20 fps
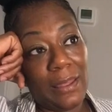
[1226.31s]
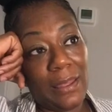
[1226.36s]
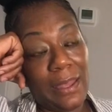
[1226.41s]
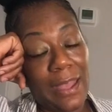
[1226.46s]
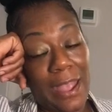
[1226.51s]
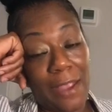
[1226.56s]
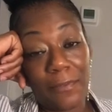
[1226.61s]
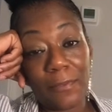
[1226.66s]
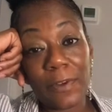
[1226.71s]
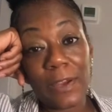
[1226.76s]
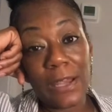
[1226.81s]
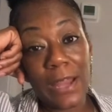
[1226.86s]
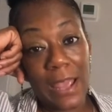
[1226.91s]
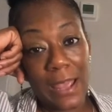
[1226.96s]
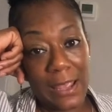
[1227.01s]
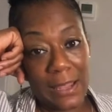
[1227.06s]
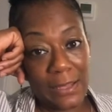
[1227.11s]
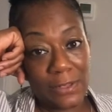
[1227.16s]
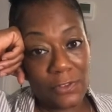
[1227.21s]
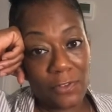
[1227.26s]
Every
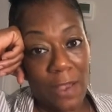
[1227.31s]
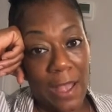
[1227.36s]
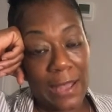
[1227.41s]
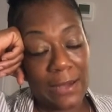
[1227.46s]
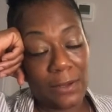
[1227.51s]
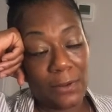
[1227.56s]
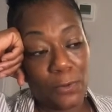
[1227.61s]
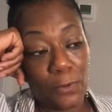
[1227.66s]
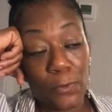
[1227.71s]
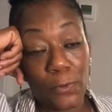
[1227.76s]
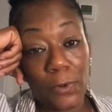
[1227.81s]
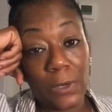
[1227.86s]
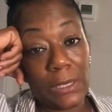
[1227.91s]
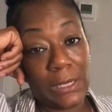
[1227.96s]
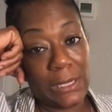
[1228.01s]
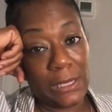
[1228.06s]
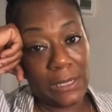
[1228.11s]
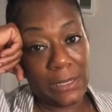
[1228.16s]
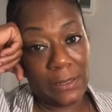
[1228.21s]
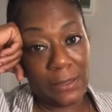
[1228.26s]
day, try to horn
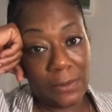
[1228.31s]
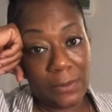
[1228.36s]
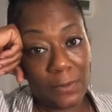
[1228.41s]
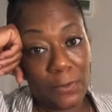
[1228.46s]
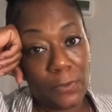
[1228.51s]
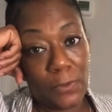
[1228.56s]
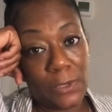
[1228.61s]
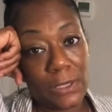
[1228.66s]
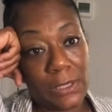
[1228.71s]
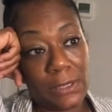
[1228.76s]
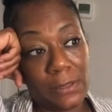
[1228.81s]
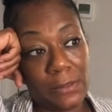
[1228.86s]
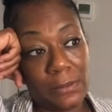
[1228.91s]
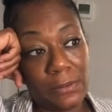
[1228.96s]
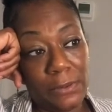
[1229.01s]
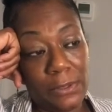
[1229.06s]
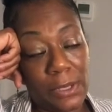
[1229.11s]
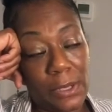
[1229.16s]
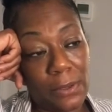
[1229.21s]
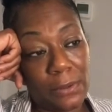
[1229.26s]
in on,
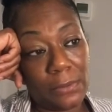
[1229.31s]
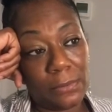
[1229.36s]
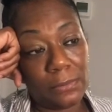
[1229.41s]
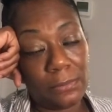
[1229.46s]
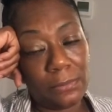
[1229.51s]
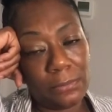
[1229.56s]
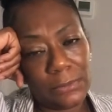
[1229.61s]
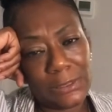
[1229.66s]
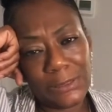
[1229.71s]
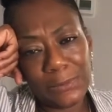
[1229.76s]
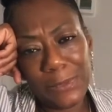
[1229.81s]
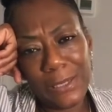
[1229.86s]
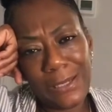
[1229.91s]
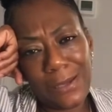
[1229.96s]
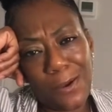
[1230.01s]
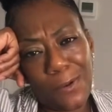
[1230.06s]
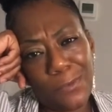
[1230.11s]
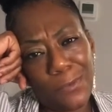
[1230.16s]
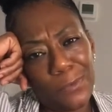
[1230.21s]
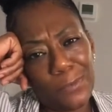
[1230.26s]
because we
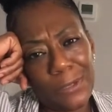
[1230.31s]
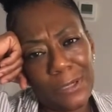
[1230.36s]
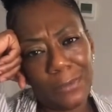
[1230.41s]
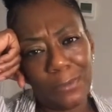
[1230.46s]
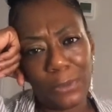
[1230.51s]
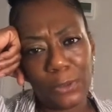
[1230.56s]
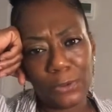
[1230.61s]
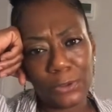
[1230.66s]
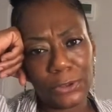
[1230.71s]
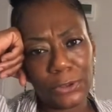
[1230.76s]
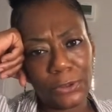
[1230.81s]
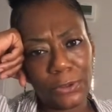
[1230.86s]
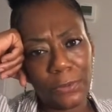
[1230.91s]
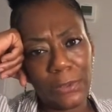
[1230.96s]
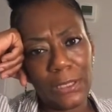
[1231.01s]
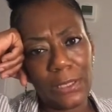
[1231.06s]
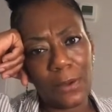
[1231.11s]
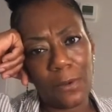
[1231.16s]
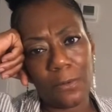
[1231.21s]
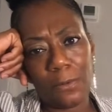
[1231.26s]
know when we're emotional, we
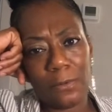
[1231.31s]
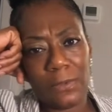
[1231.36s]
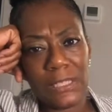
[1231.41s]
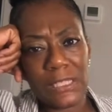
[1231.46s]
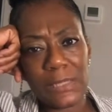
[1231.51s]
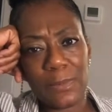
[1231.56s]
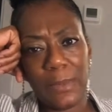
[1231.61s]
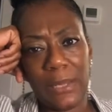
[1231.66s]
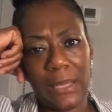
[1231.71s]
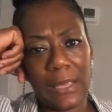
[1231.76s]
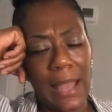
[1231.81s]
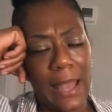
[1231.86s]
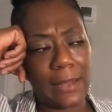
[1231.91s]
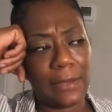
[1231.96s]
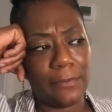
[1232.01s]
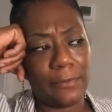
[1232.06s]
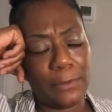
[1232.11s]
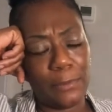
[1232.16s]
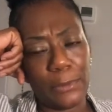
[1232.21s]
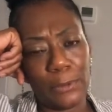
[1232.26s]
know when we speak out
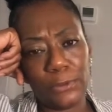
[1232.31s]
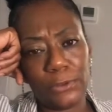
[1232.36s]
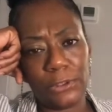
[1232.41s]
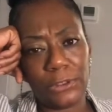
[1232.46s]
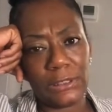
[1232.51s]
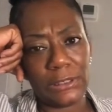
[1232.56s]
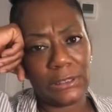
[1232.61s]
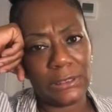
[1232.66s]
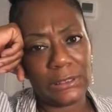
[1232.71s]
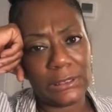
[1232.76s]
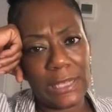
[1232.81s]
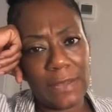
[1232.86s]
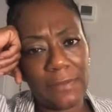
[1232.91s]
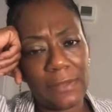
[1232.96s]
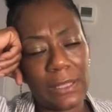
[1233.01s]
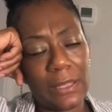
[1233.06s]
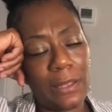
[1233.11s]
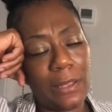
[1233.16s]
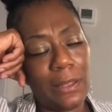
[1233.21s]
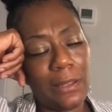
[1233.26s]
of emotions and
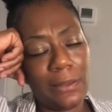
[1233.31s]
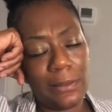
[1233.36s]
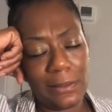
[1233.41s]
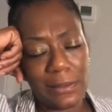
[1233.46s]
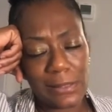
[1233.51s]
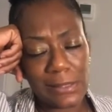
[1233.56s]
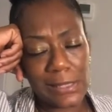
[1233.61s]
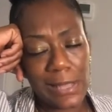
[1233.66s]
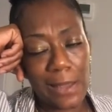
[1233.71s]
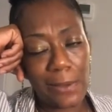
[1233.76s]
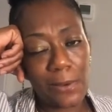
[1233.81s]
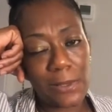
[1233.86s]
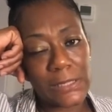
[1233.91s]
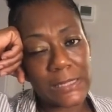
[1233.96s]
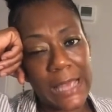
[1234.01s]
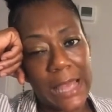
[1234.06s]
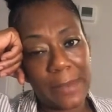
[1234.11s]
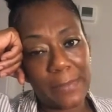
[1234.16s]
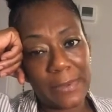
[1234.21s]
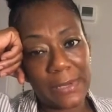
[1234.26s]
everything. Stay on
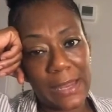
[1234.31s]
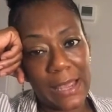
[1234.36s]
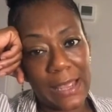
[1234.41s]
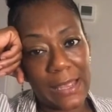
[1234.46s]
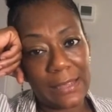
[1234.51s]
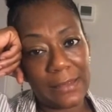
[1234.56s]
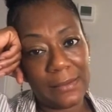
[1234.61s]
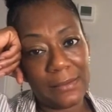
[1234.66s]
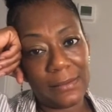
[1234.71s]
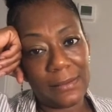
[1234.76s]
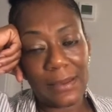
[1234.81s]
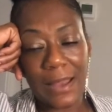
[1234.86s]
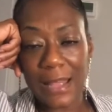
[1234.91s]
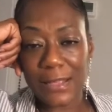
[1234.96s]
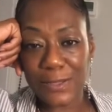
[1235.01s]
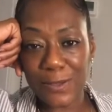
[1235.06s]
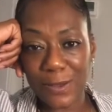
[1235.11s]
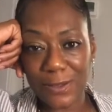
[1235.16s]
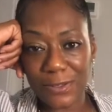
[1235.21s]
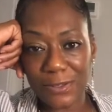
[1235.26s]
top of that. And I'll
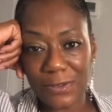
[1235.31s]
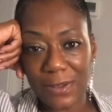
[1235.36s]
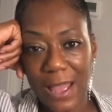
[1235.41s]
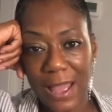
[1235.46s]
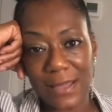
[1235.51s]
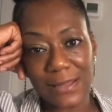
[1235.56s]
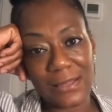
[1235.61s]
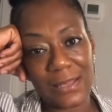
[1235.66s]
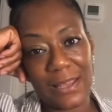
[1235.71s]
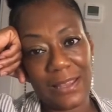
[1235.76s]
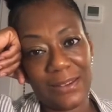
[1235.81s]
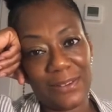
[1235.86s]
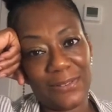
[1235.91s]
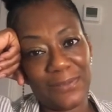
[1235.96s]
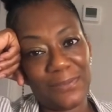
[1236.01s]
talk to you guys later.